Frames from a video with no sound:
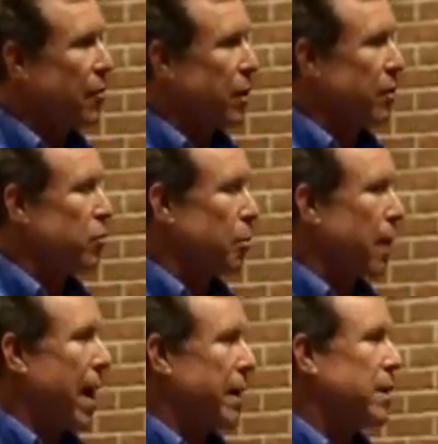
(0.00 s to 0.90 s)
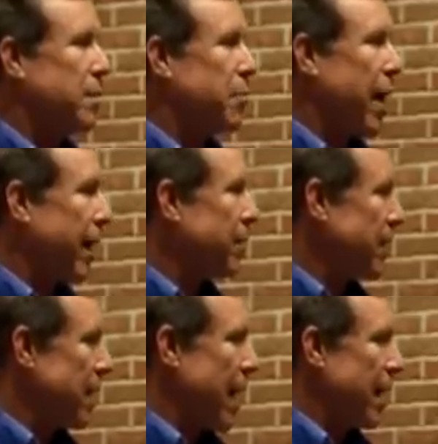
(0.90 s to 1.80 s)
the dramatic impact that
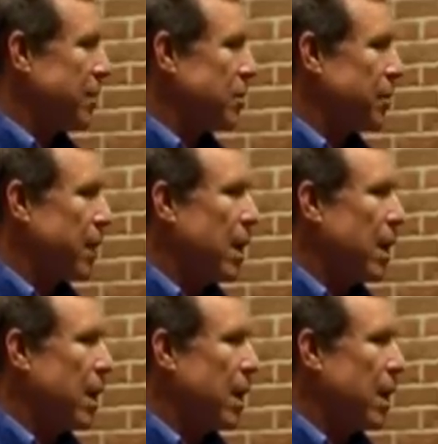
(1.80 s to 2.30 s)
it has.